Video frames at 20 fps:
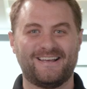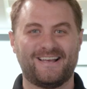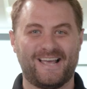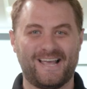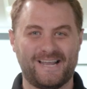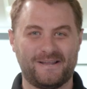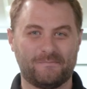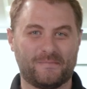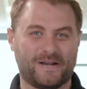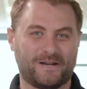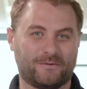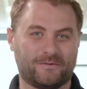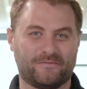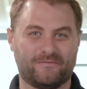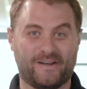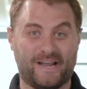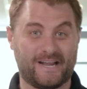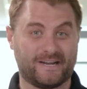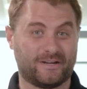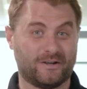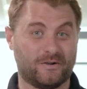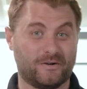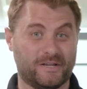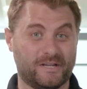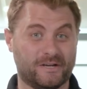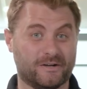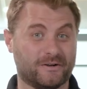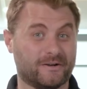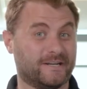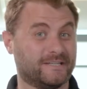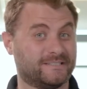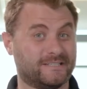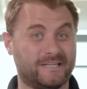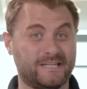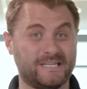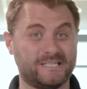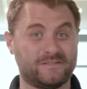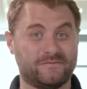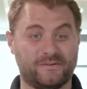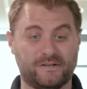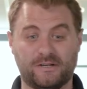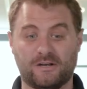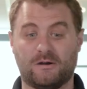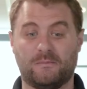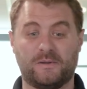Hey, Mike with Vanco here. In today's video,